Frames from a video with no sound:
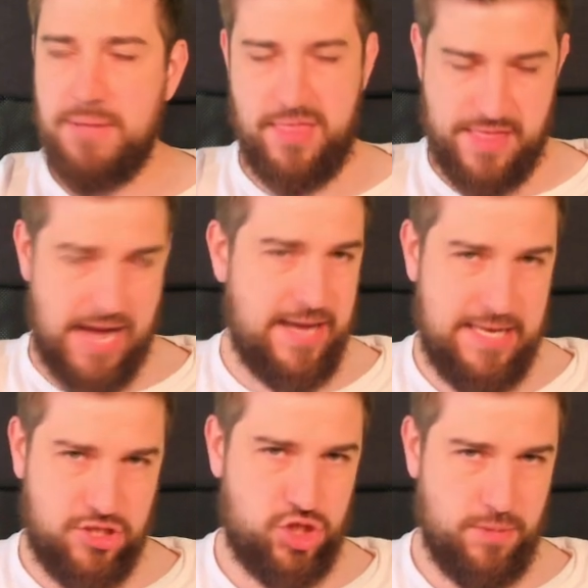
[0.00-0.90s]
but that
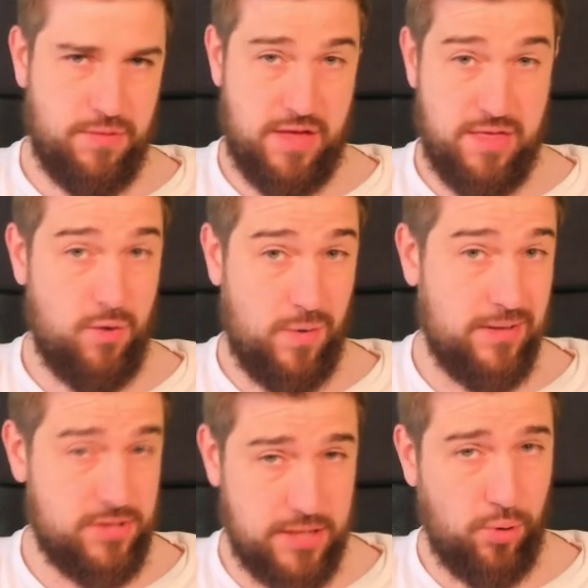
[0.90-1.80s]
is something that
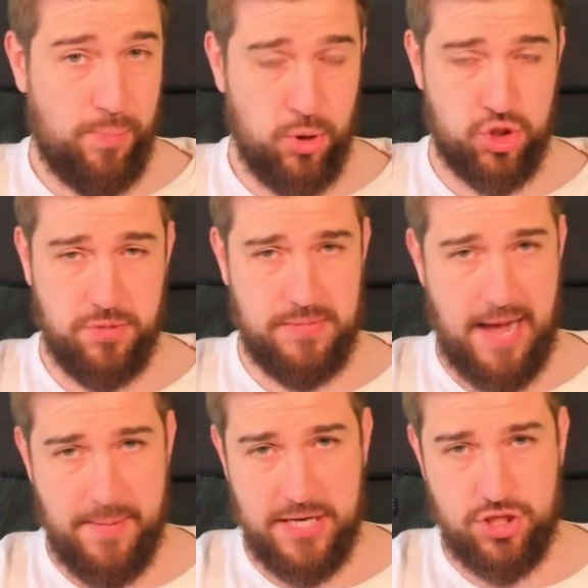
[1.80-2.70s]
will still push some
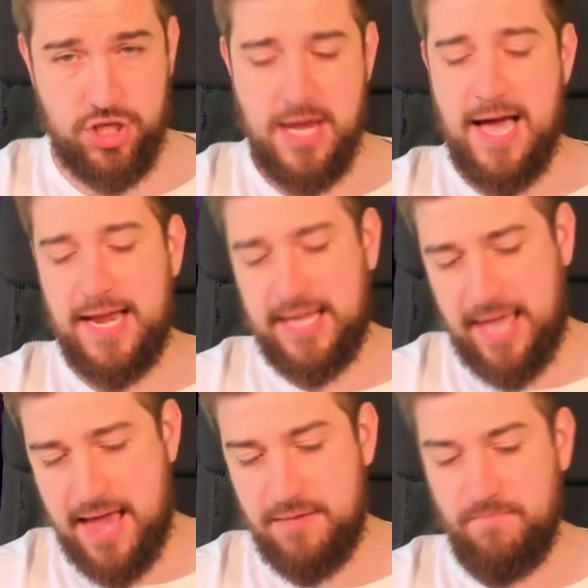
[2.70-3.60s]
damage. And
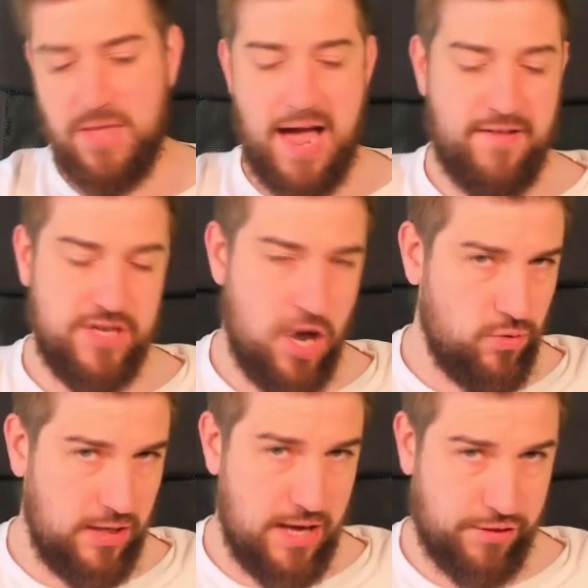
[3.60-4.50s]
again, having
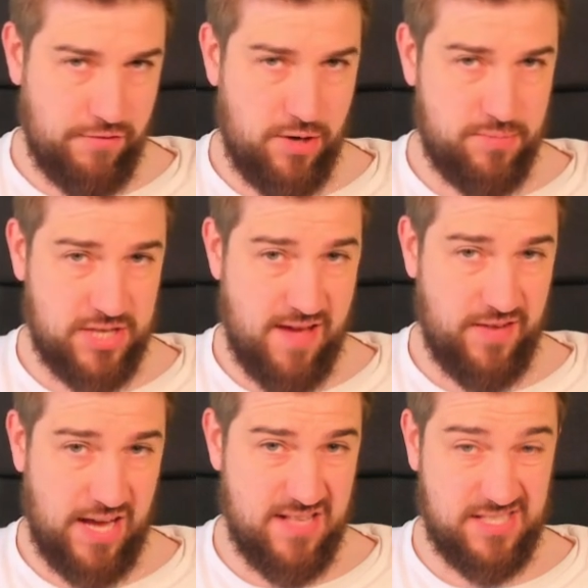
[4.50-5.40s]
only a 3-up
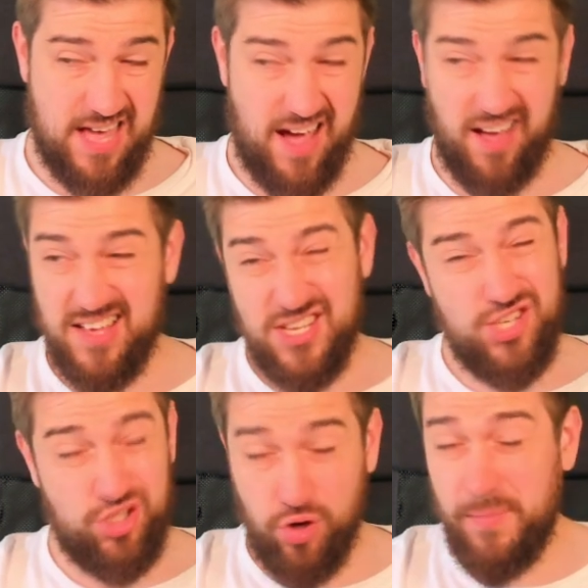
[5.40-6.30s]
save against that,
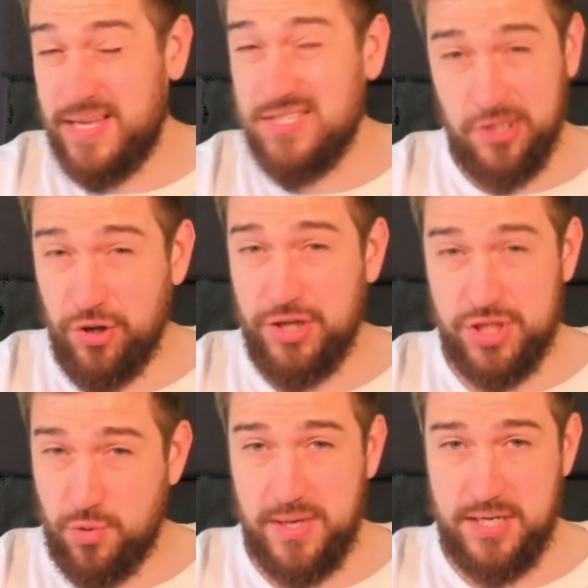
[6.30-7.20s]
some is gonna
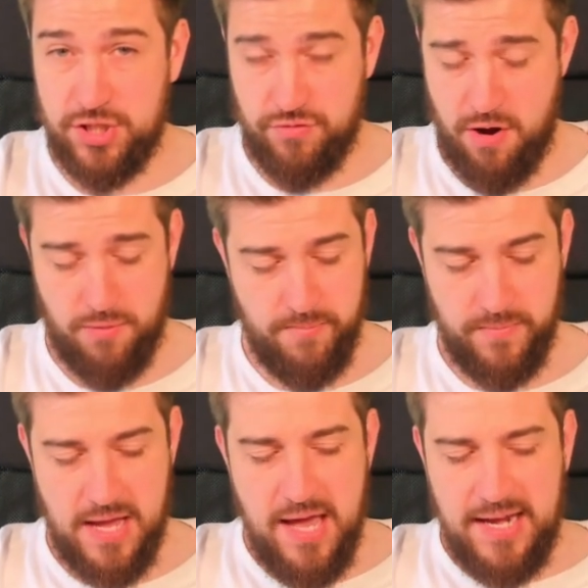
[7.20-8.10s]
squeeze through.
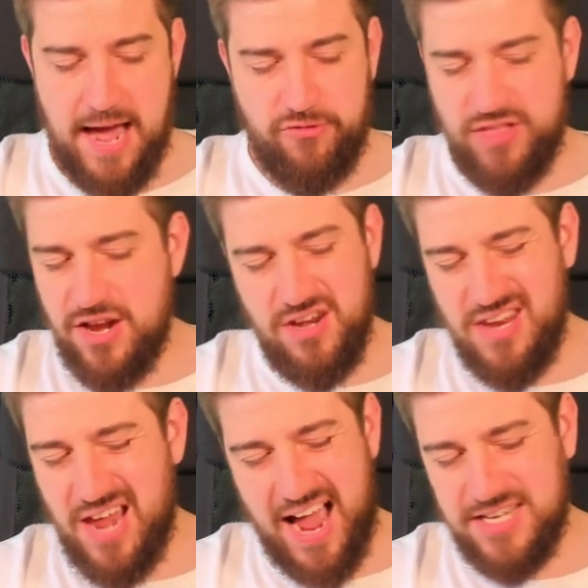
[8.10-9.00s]
Now,
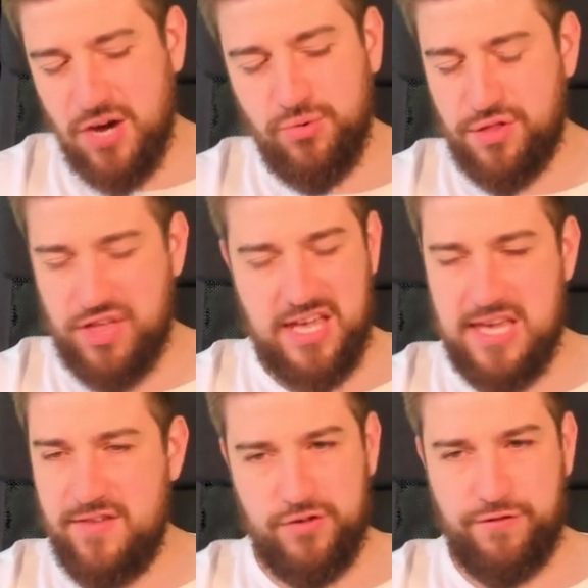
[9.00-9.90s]
then I don't think
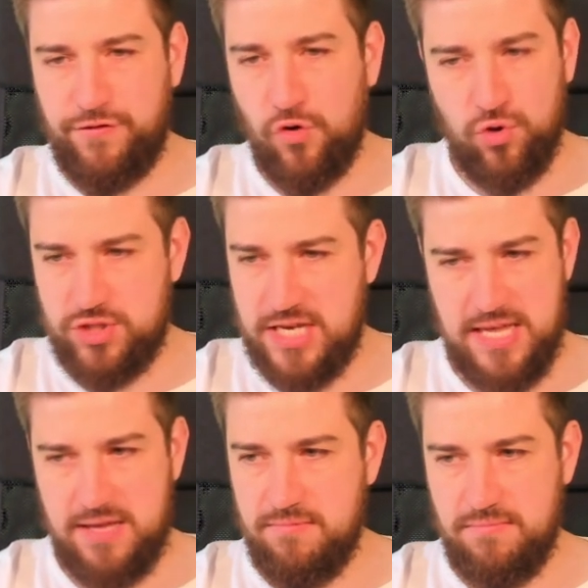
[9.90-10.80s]
even
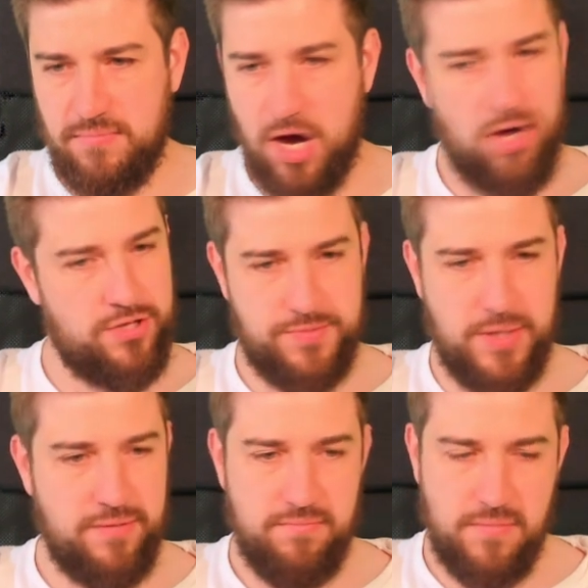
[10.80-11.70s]
40
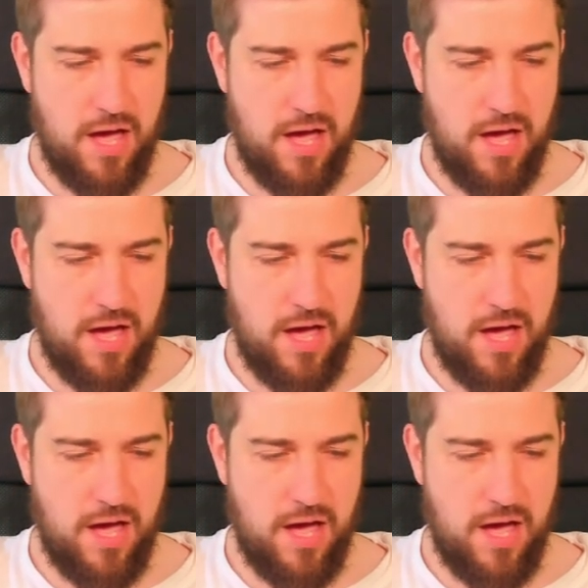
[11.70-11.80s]
Guardsmen